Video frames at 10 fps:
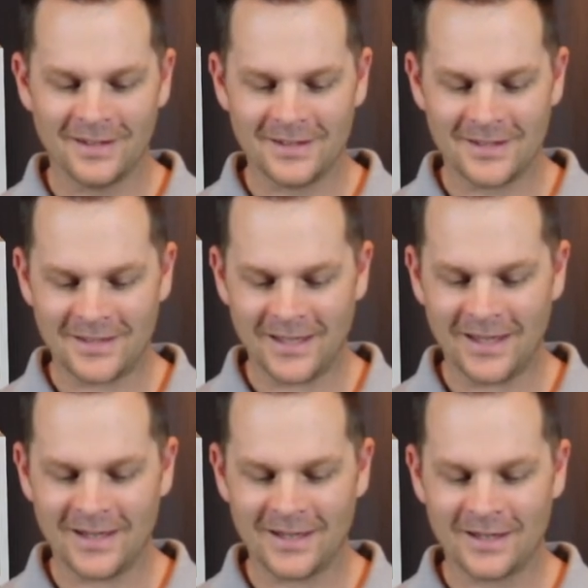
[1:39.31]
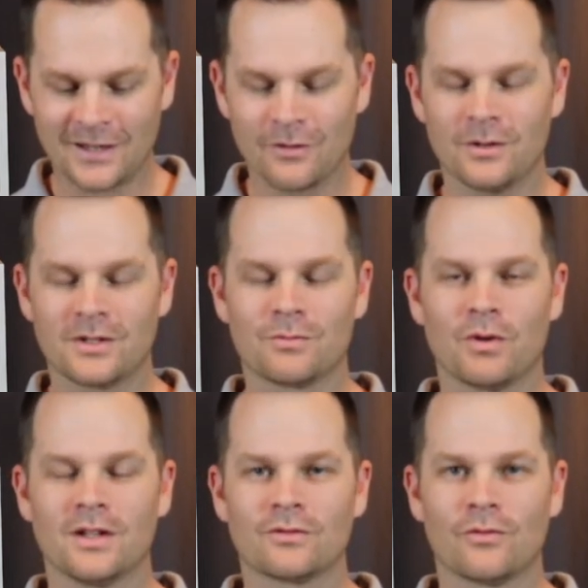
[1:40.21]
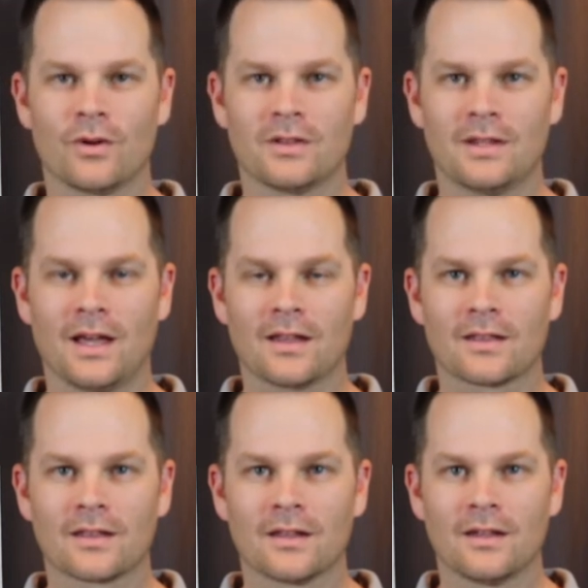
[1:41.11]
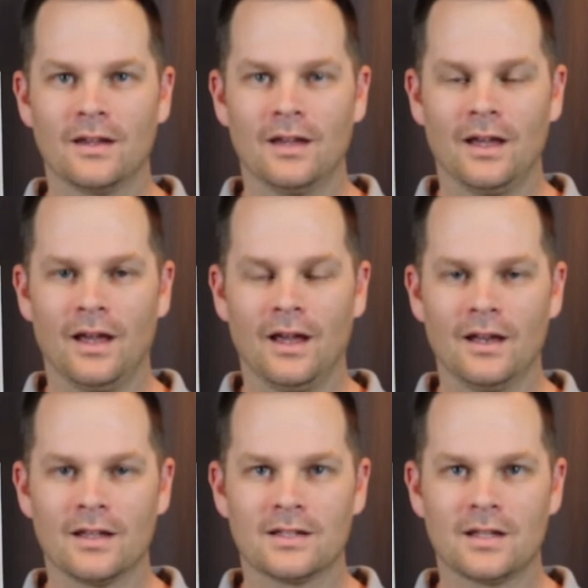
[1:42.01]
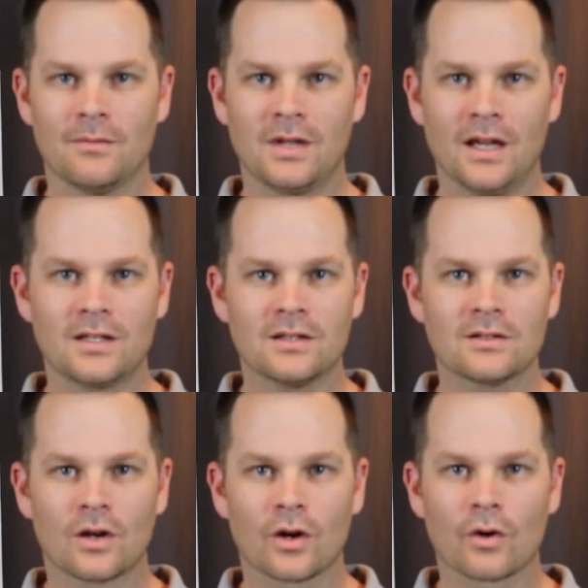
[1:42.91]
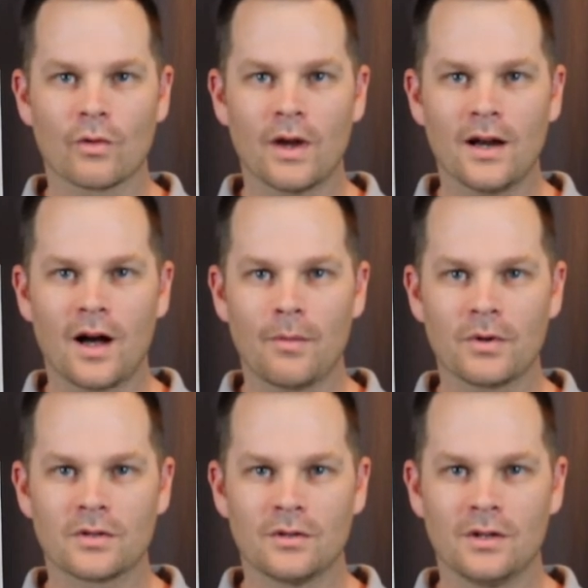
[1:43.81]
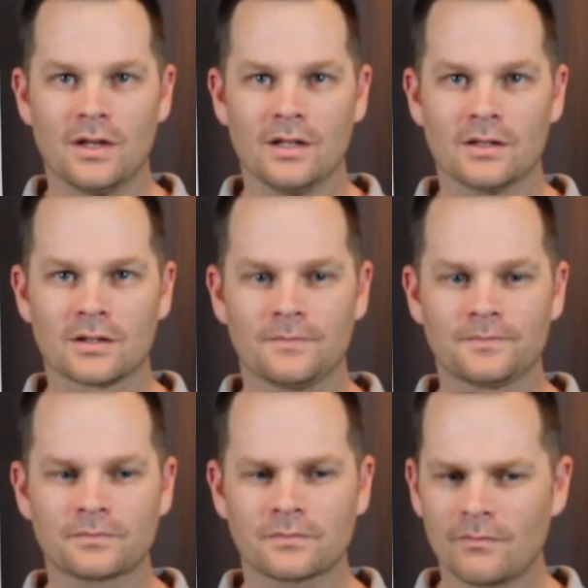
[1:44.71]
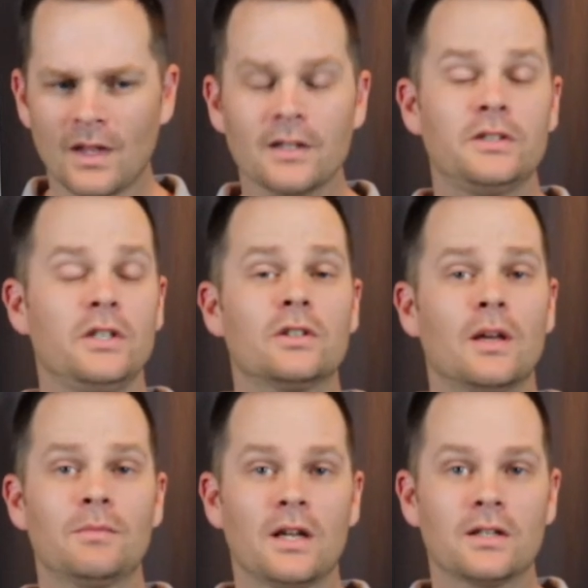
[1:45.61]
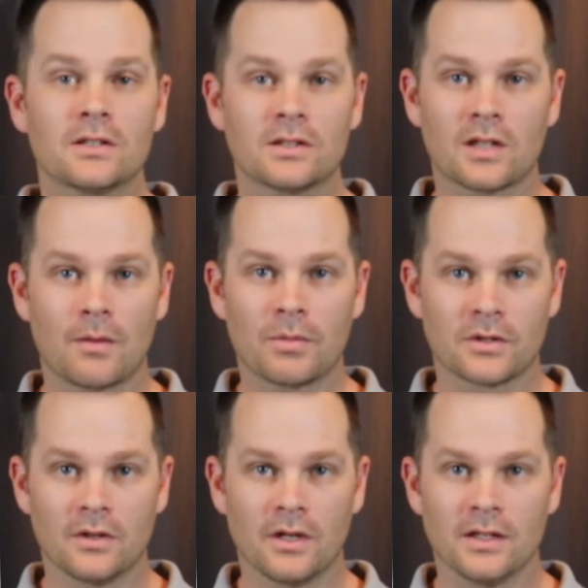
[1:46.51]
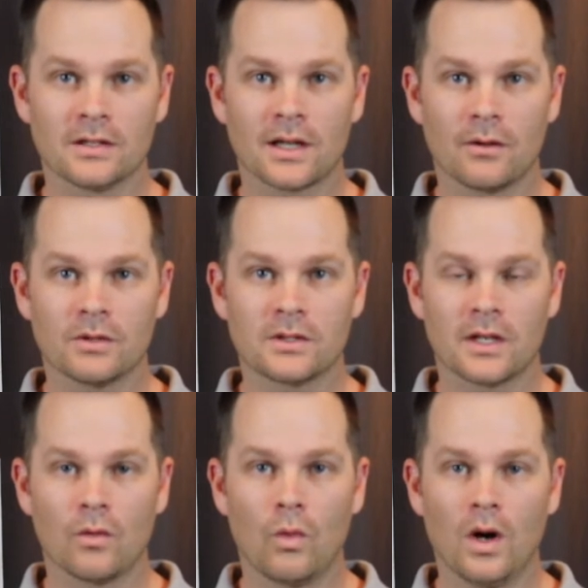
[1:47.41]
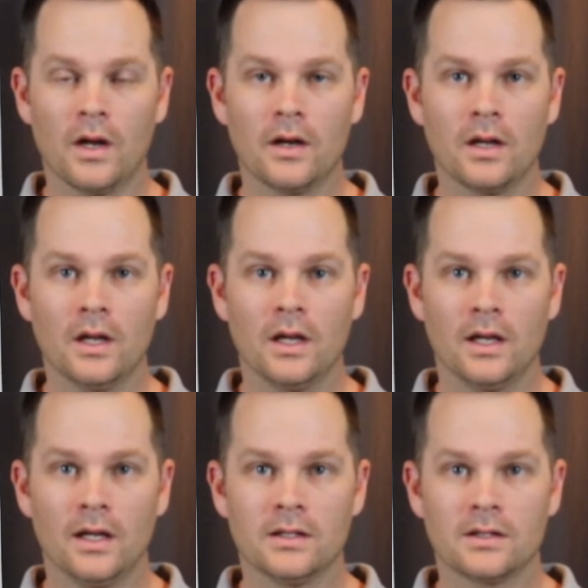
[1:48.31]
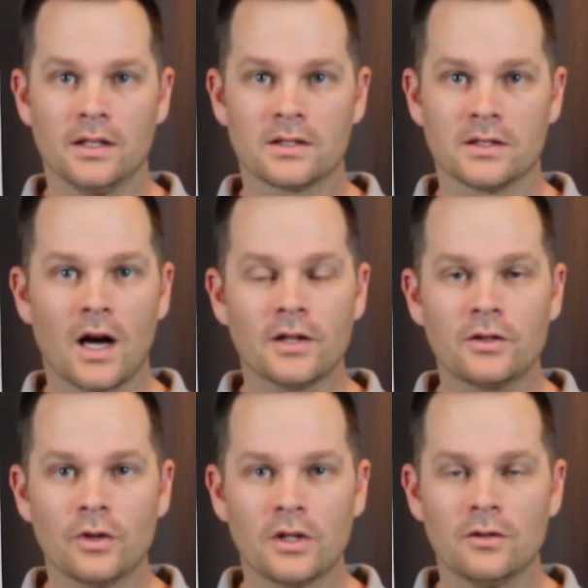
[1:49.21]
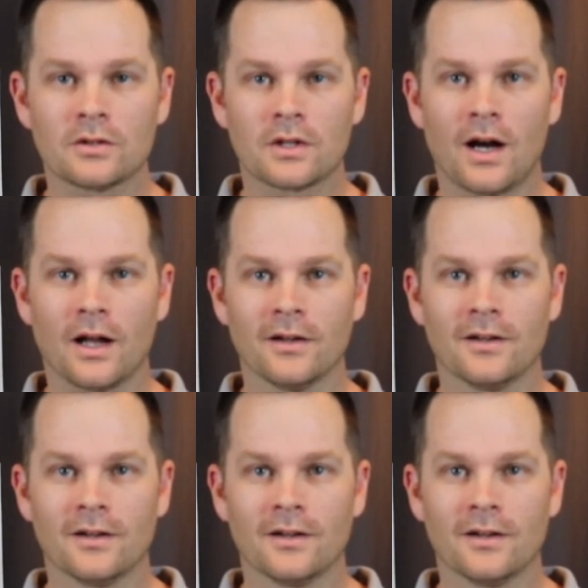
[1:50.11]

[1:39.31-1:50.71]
sin, which brings forth death. And the temptations are great opportunities. See your temptations as opportunities, I would say. One is not to accuse God.